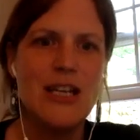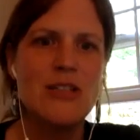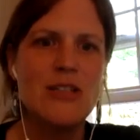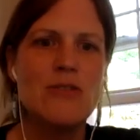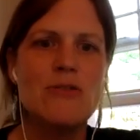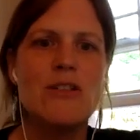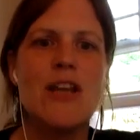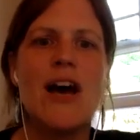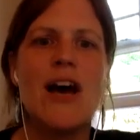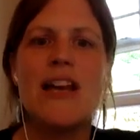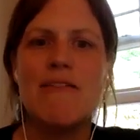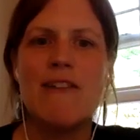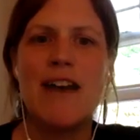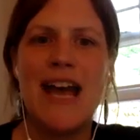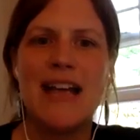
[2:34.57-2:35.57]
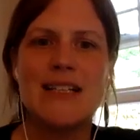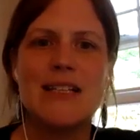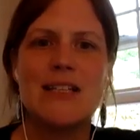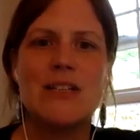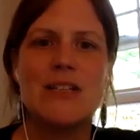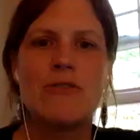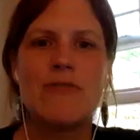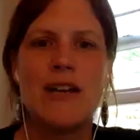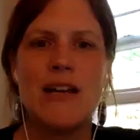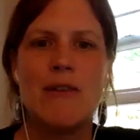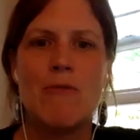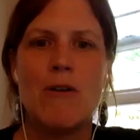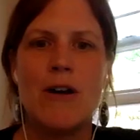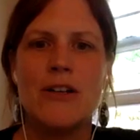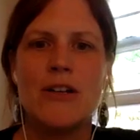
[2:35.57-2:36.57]
do not have access to running
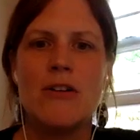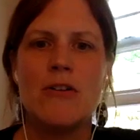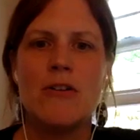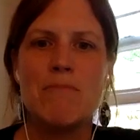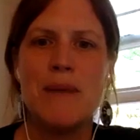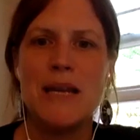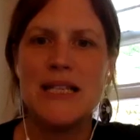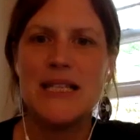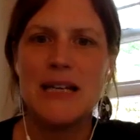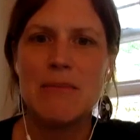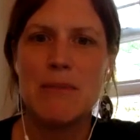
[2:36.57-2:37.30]
water or basic